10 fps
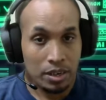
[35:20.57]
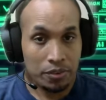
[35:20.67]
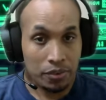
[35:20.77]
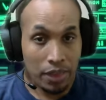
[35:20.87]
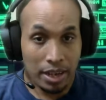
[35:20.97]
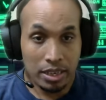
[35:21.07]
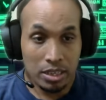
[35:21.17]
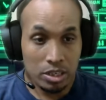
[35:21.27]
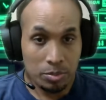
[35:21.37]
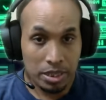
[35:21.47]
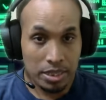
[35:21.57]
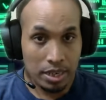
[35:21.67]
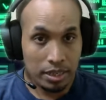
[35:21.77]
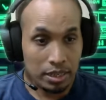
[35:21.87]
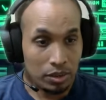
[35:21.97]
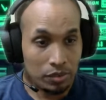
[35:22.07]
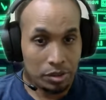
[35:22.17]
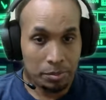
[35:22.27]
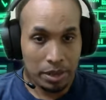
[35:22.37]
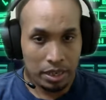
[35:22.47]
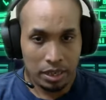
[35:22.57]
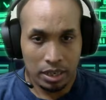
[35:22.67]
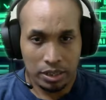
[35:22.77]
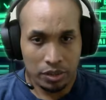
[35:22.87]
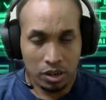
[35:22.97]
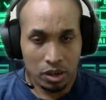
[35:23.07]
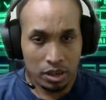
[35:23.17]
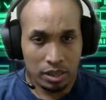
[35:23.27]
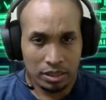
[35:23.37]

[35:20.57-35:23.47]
for that king to be taken over by any other card.